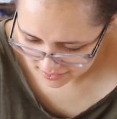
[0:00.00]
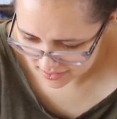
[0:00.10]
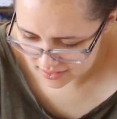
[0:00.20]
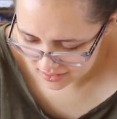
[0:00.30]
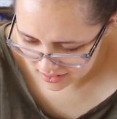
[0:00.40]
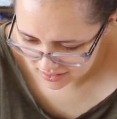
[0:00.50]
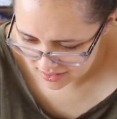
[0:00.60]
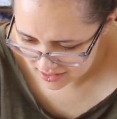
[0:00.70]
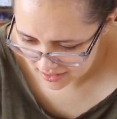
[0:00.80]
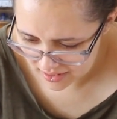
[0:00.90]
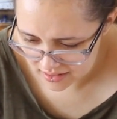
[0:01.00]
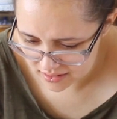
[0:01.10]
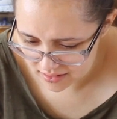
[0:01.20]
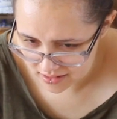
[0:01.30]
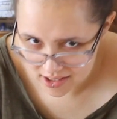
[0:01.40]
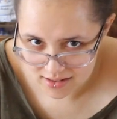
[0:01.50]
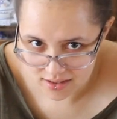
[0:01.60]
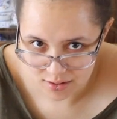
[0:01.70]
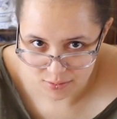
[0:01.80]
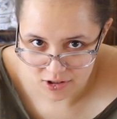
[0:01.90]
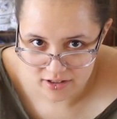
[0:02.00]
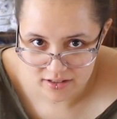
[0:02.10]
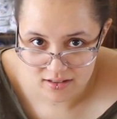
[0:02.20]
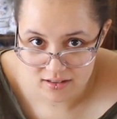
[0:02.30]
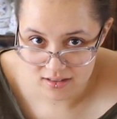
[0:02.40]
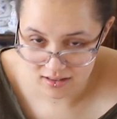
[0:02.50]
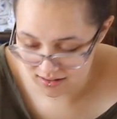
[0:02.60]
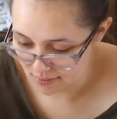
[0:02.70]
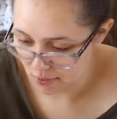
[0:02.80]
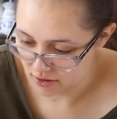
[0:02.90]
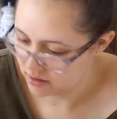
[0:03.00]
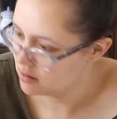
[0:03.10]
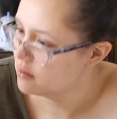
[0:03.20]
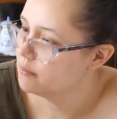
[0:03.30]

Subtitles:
And then eating that again, it tastes like Smarties. This is Smarties.